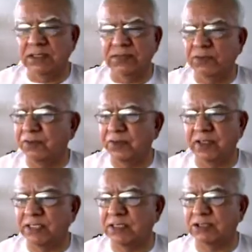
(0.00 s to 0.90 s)
Then if you
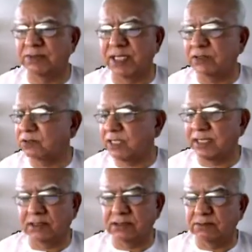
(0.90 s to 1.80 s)
feel that the Jamaat is
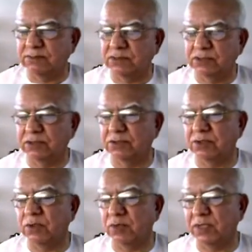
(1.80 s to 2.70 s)
right, you
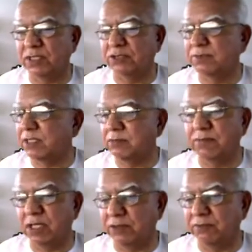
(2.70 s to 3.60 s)
should go with the Jamaat,
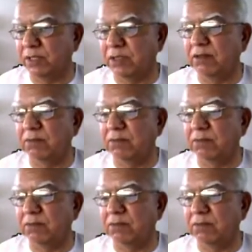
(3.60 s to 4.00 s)
believe me.